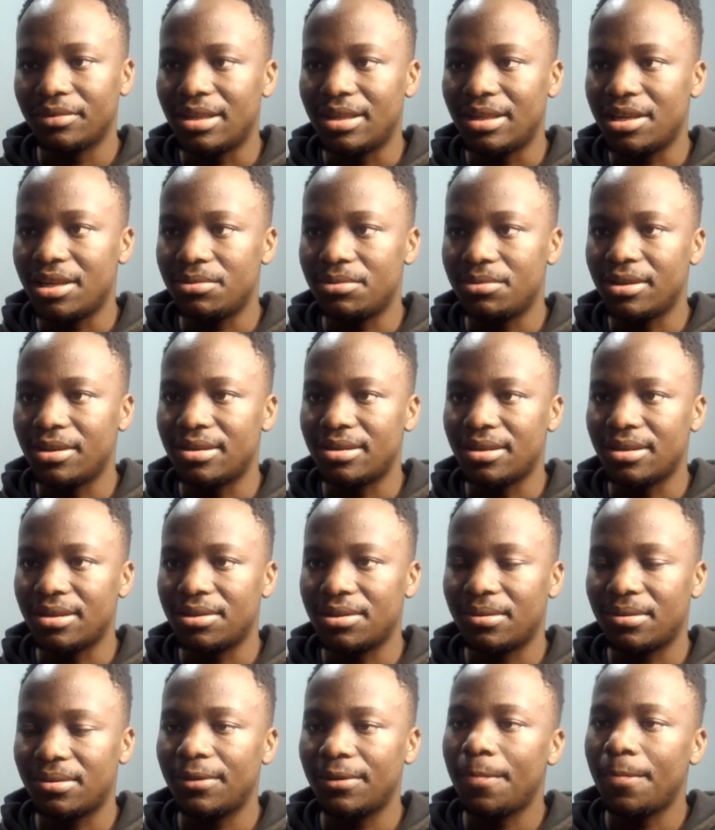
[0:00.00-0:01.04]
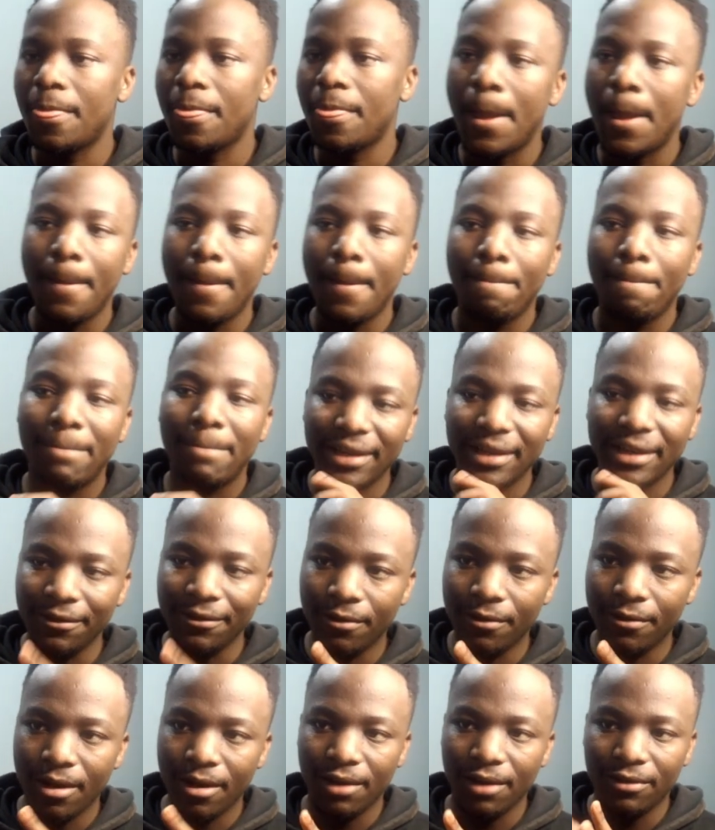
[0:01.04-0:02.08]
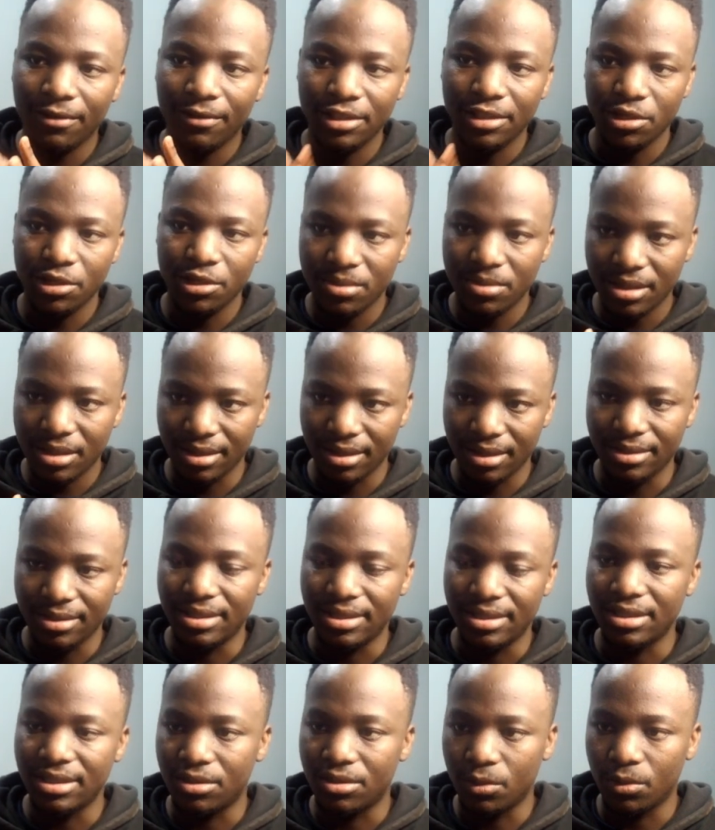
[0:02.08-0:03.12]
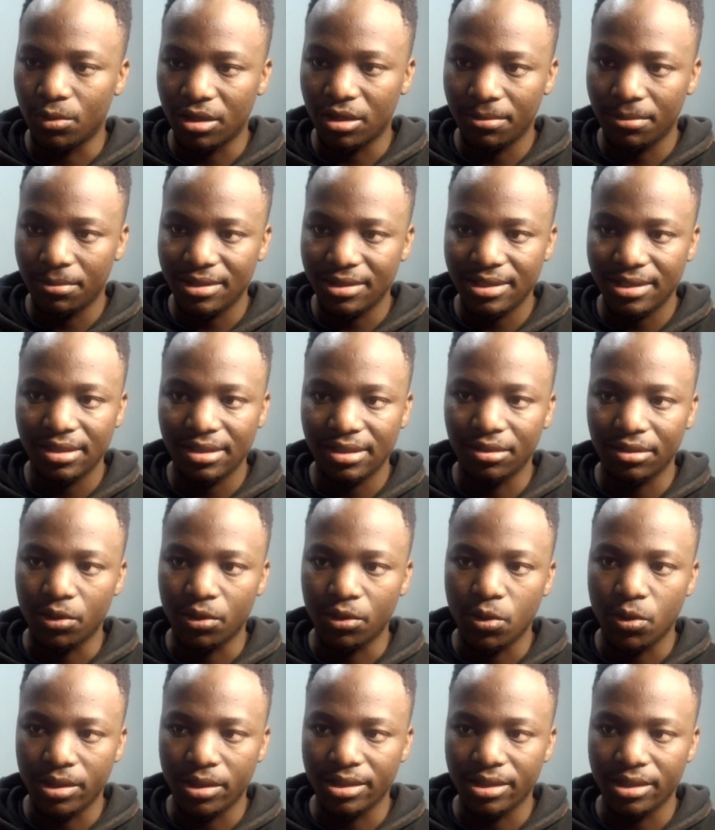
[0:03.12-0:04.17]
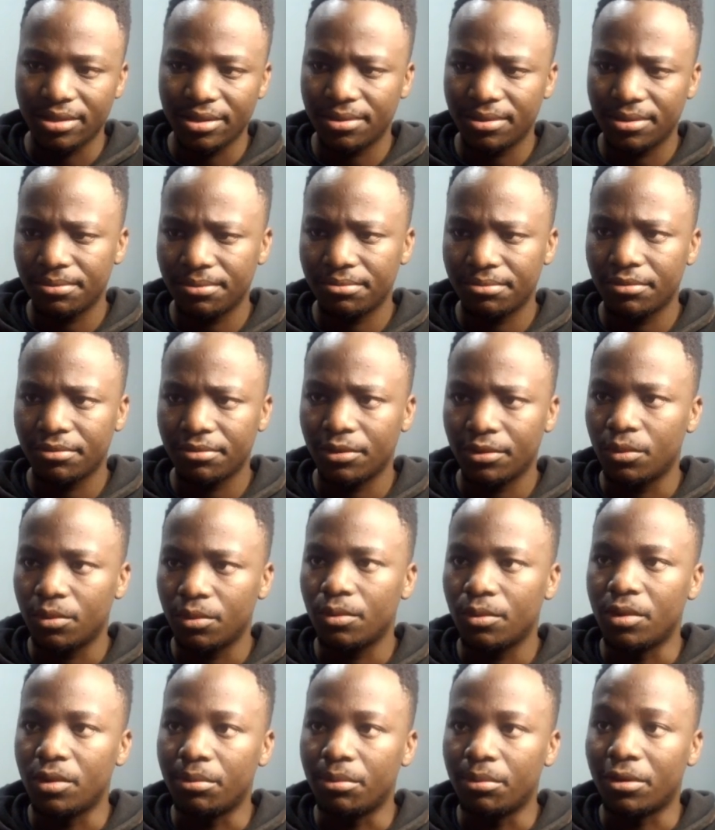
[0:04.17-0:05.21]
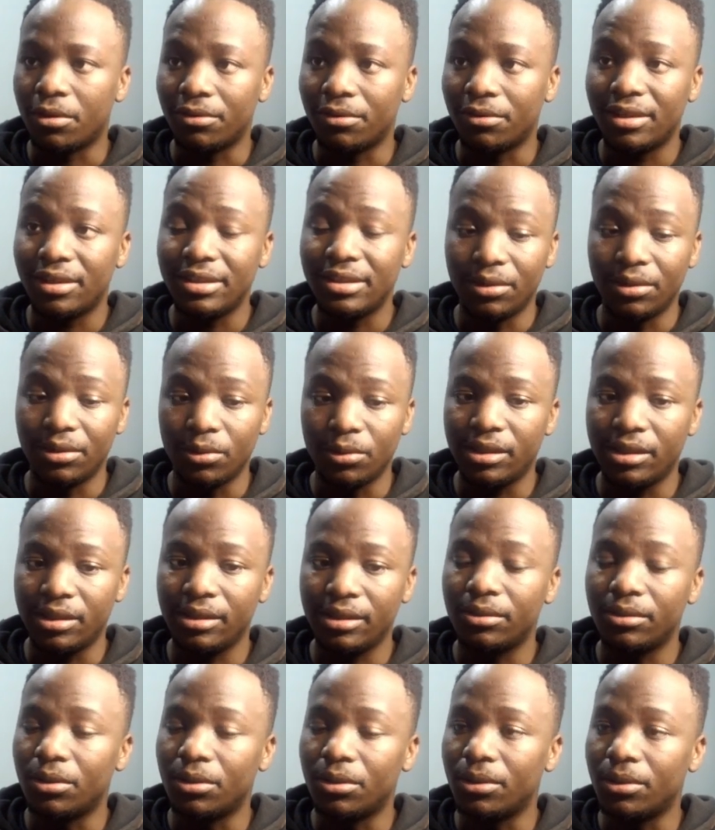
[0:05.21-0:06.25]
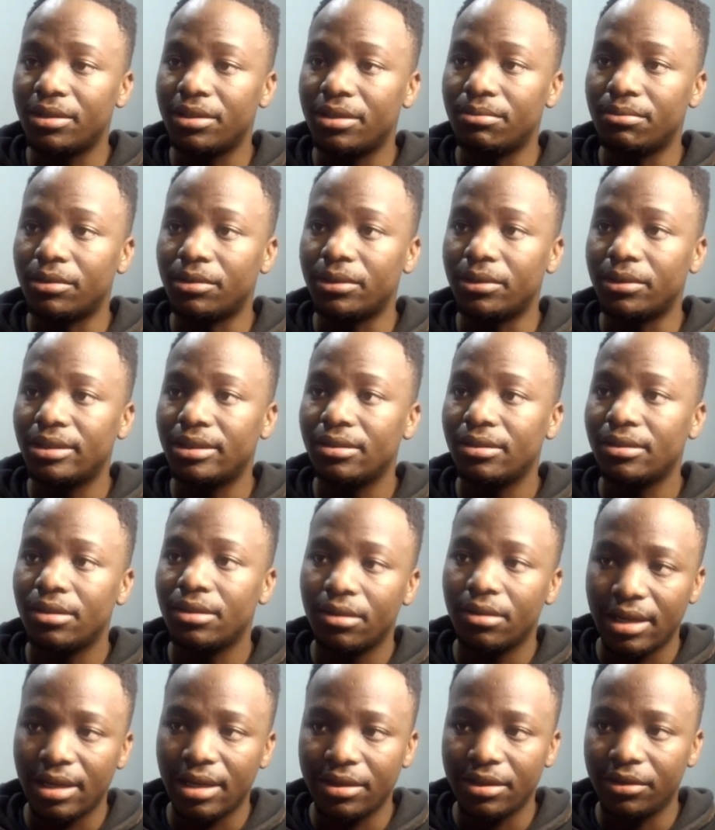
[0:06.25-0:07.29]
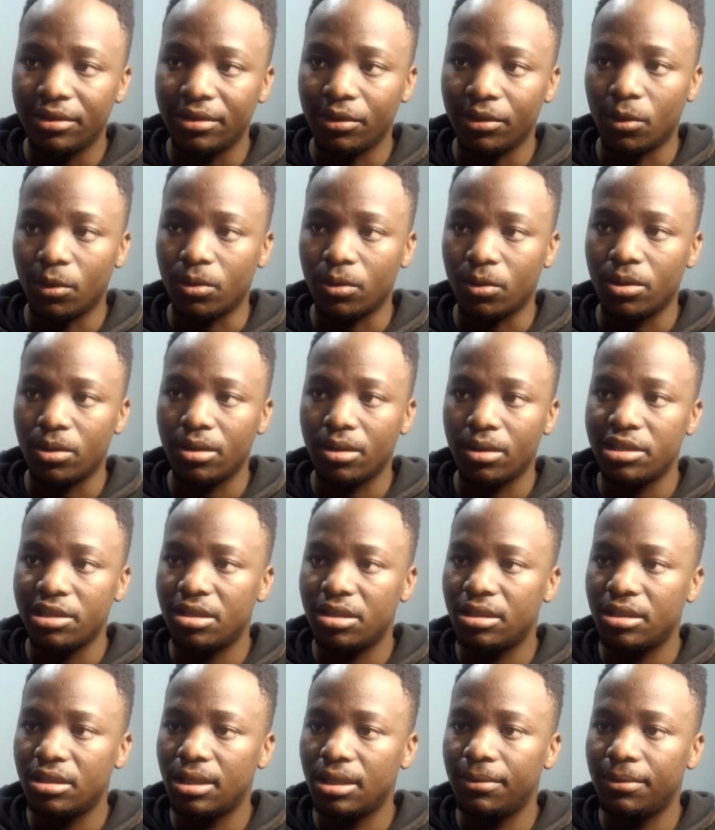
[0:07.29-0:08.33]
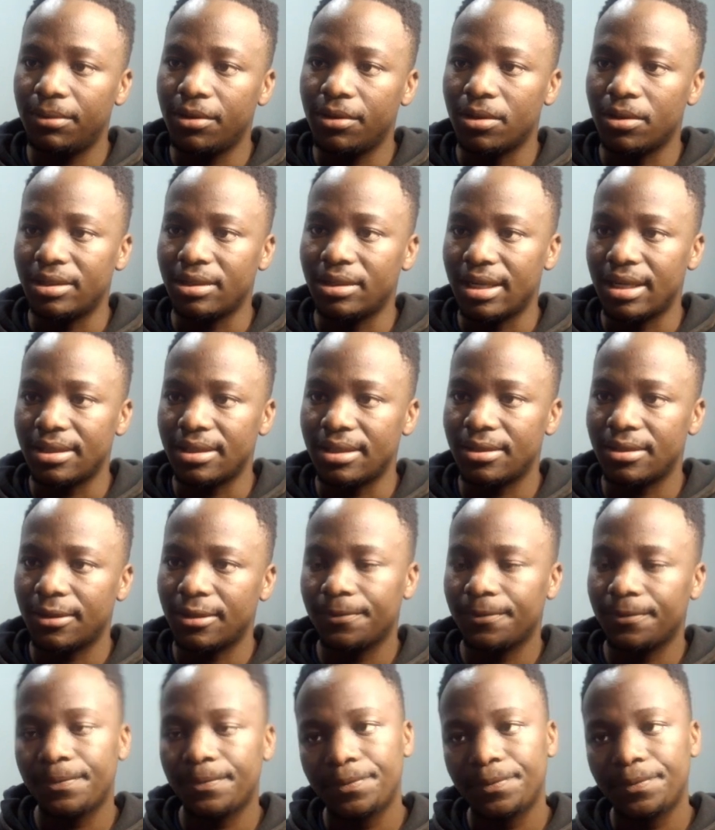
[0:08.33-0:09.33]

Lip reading: It does make sense, right? But if however the user exists, we're going to be setting the cookies. We provide the login model and then the HTTP context.